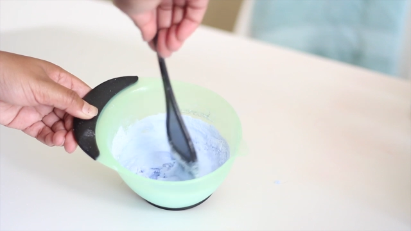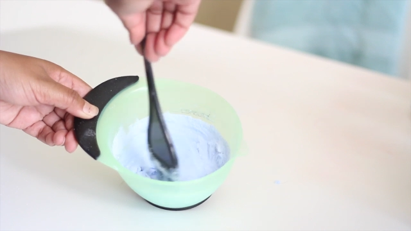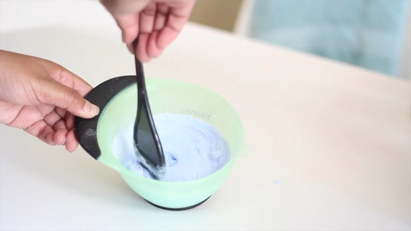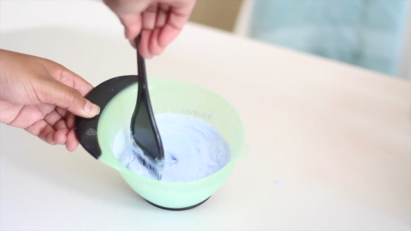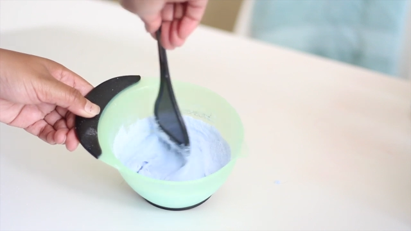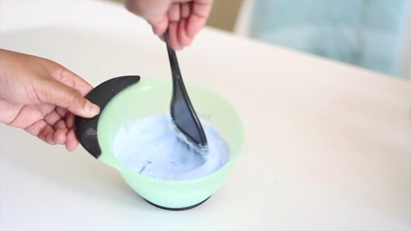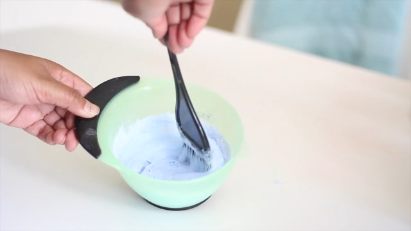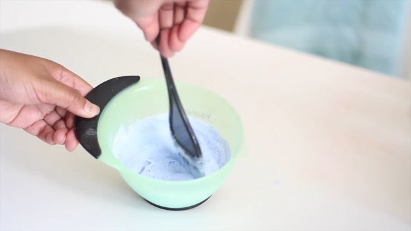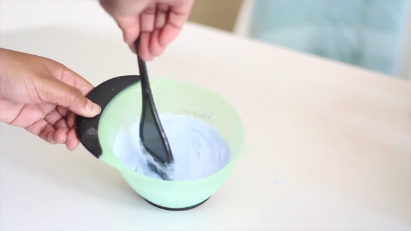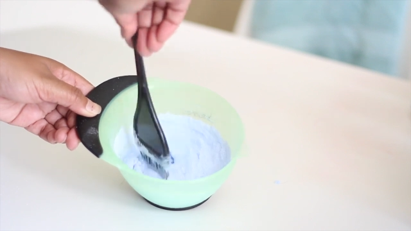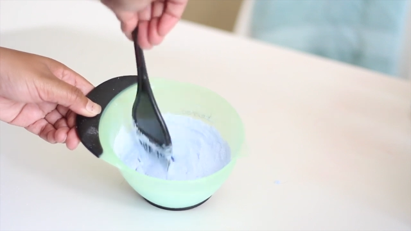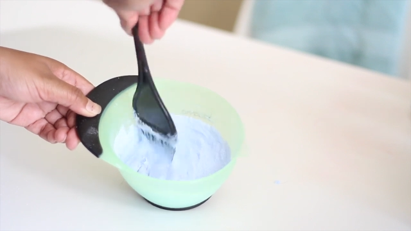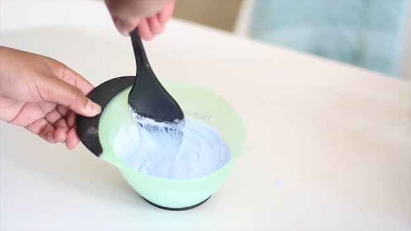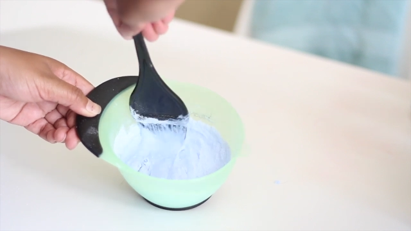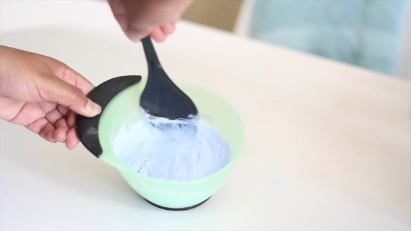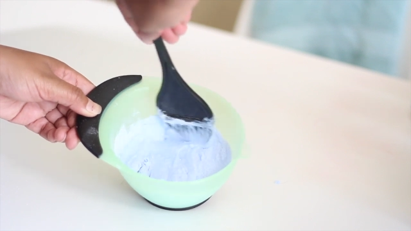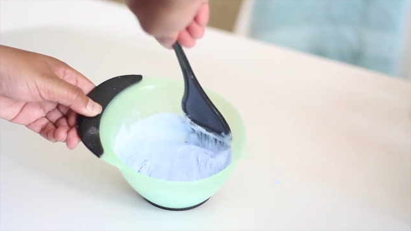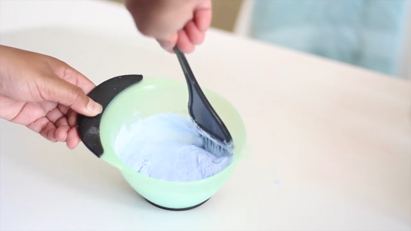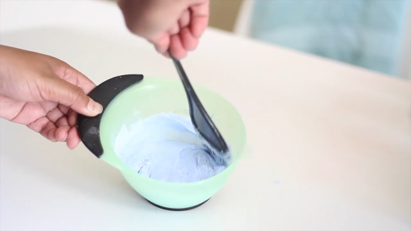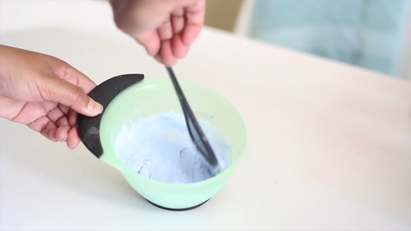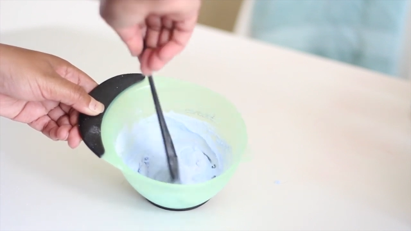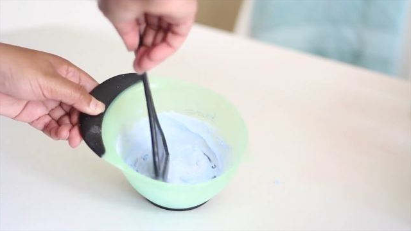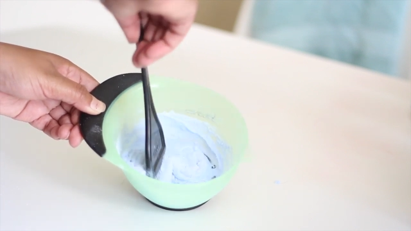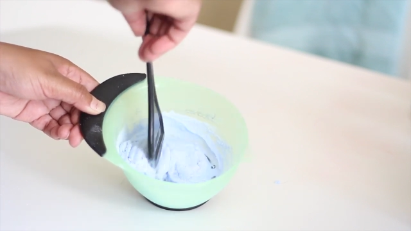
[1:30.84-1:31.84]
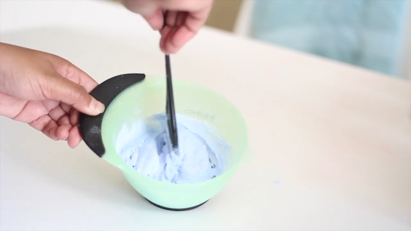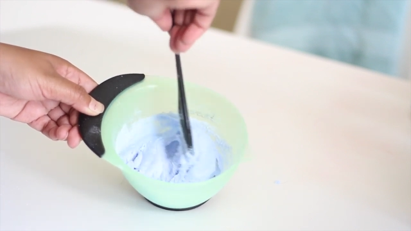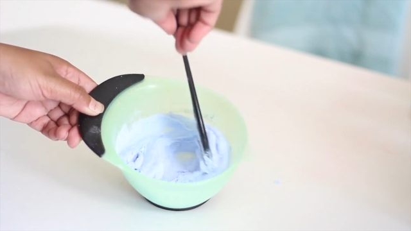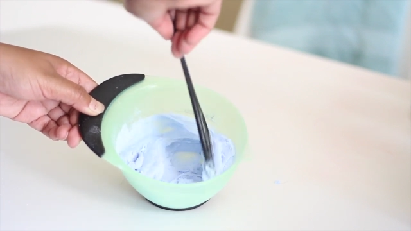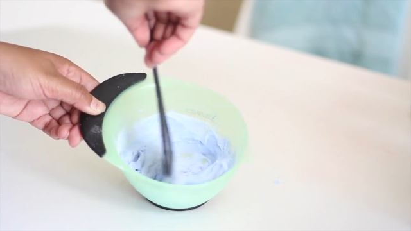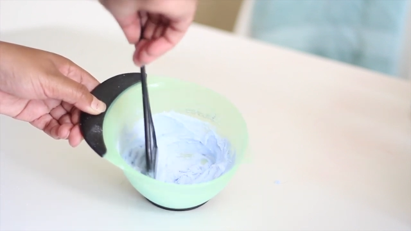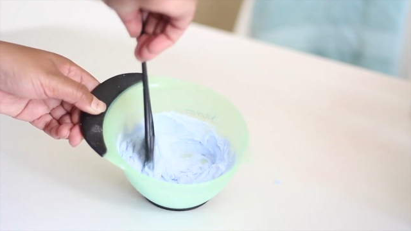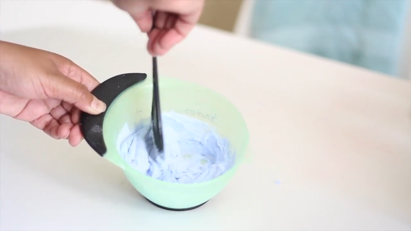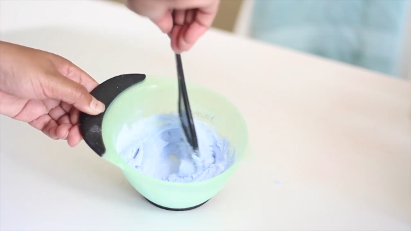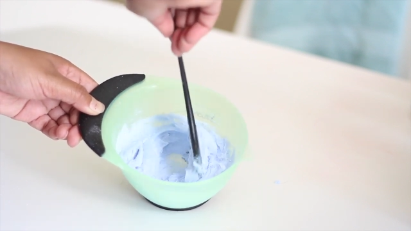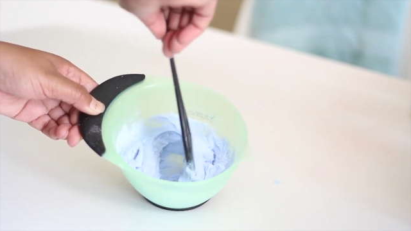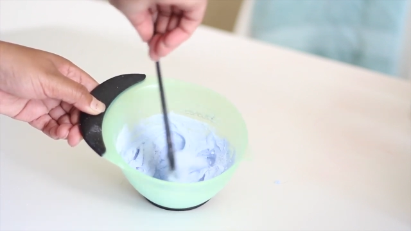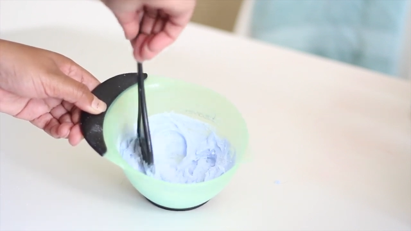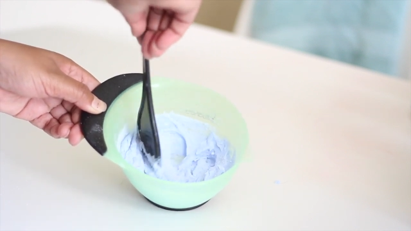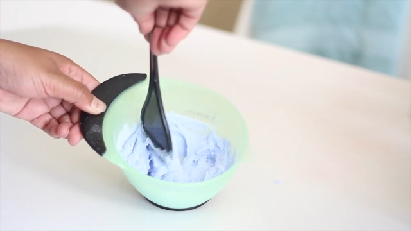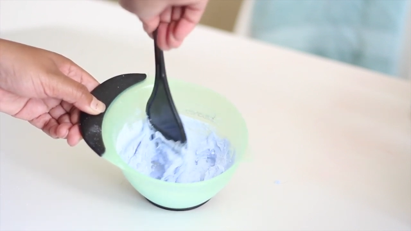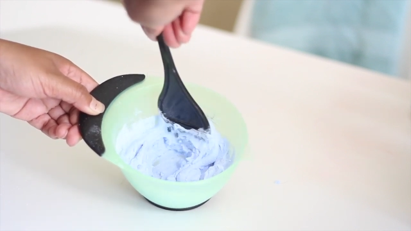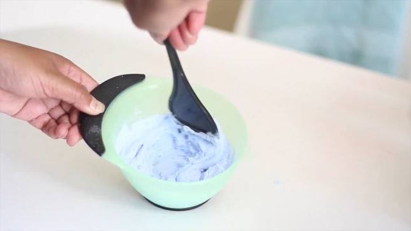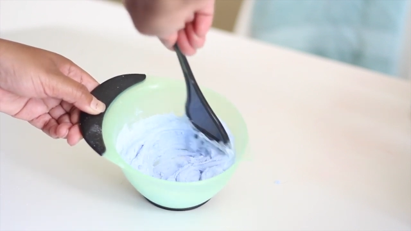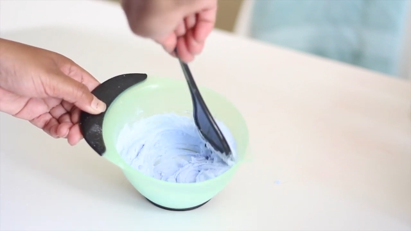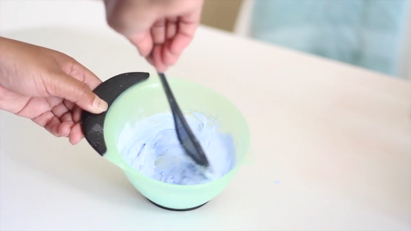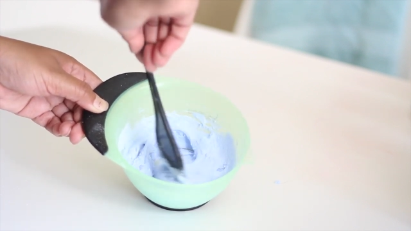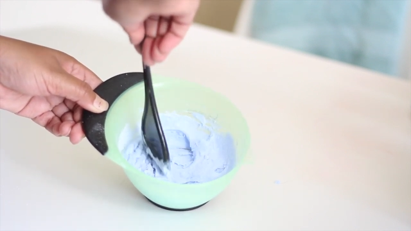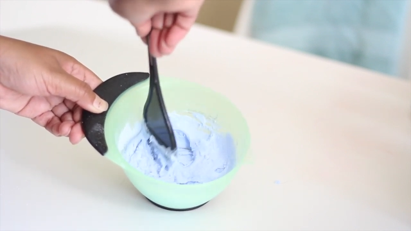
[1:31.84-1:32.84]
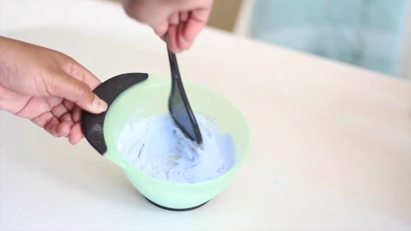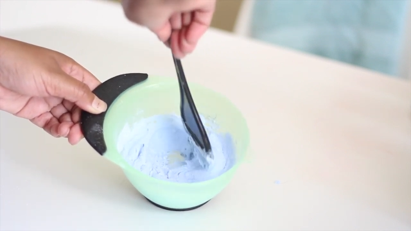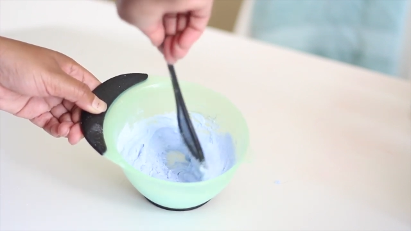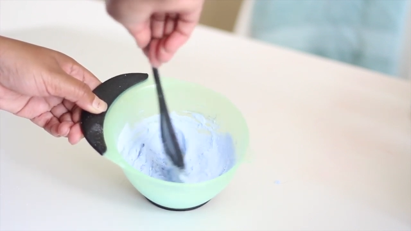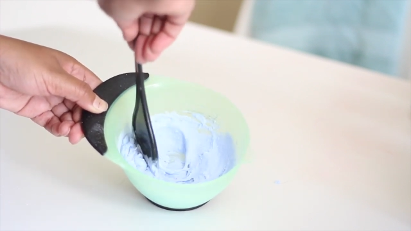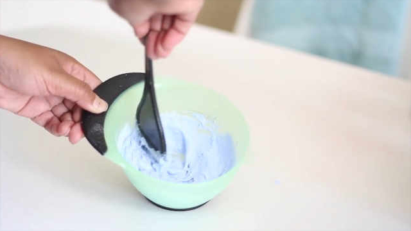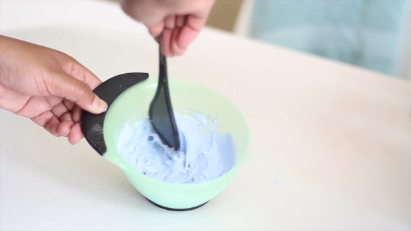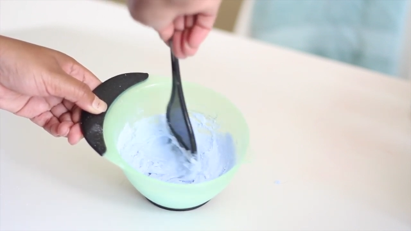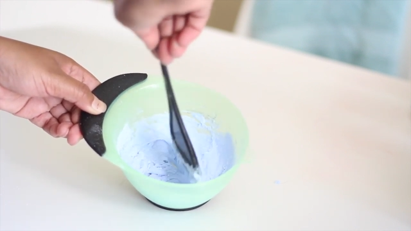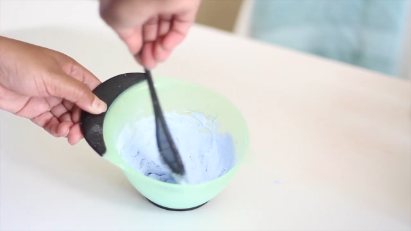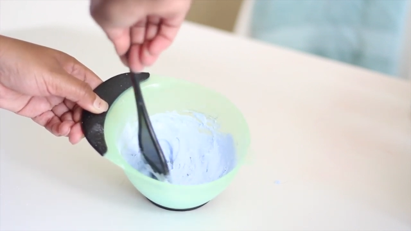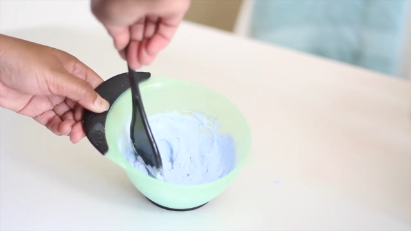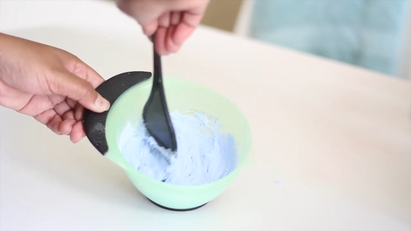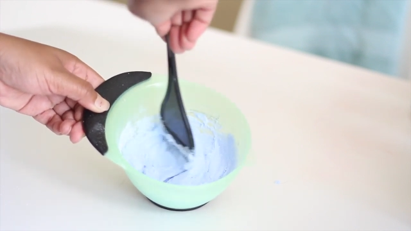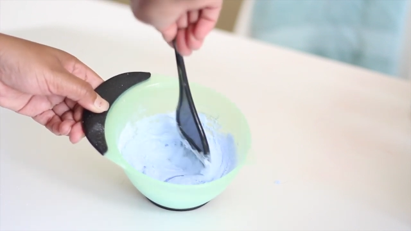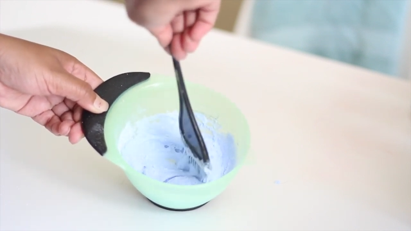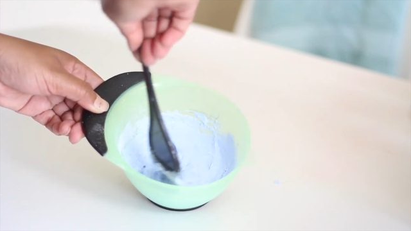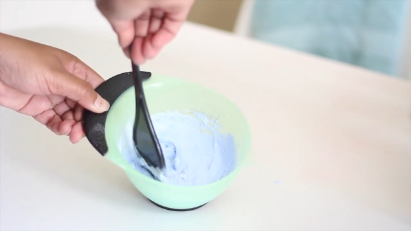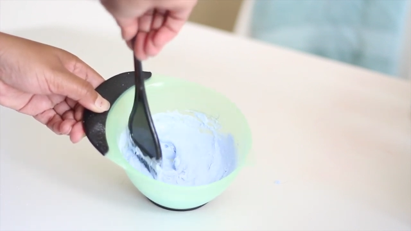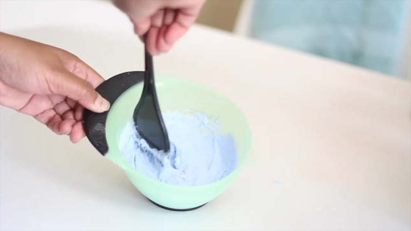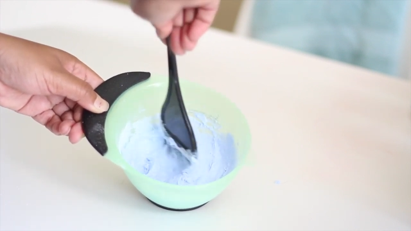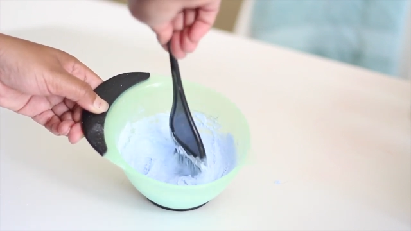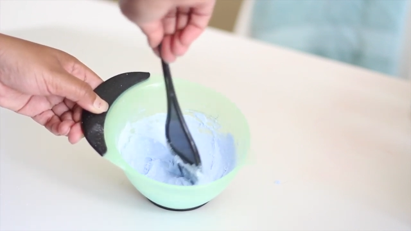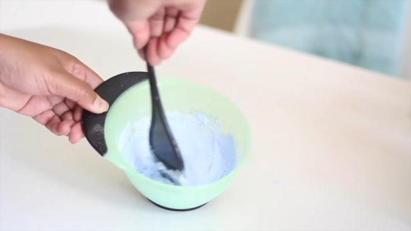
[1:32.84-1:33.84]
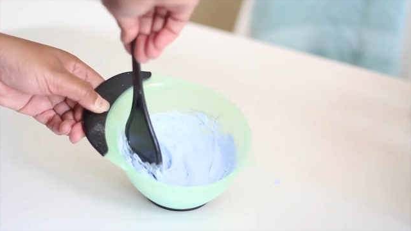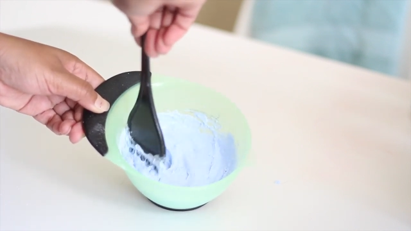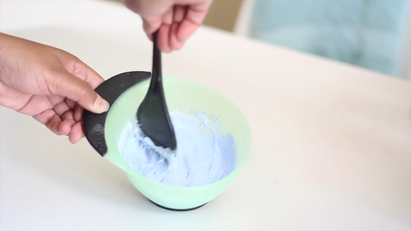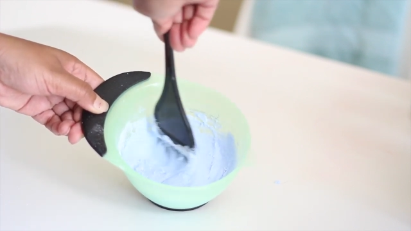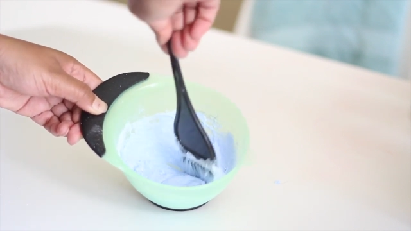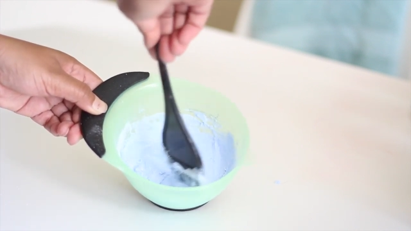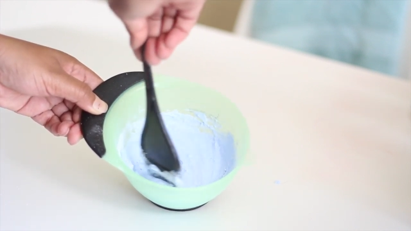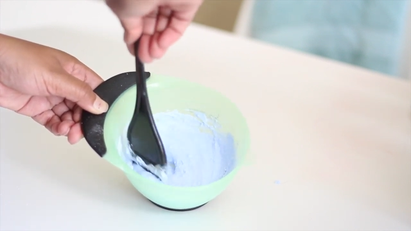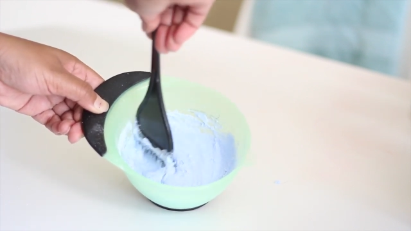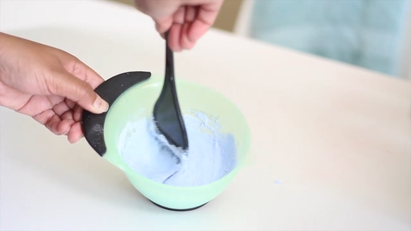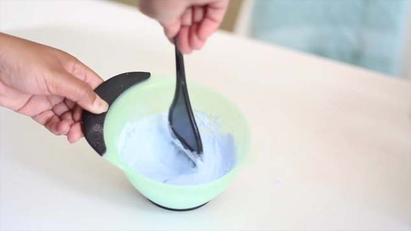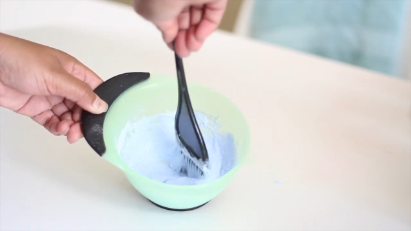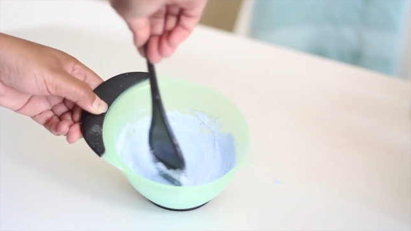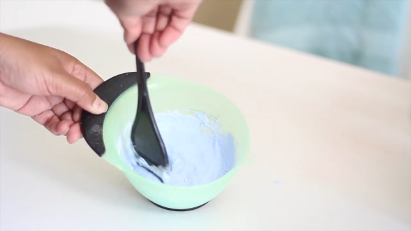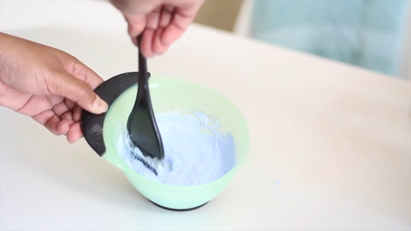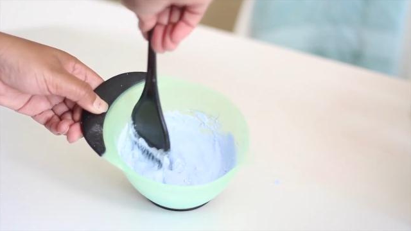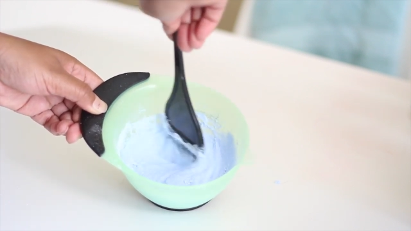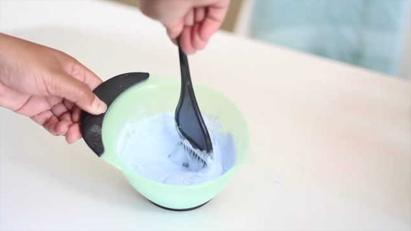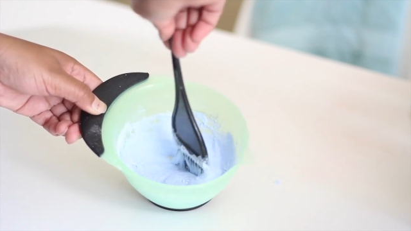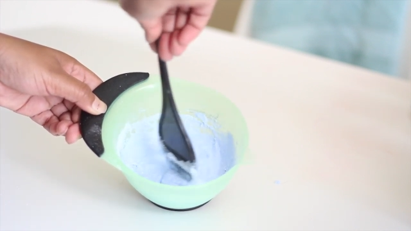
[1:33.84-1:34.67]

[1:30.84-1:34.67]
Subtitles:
Nobody's mouth can be seen.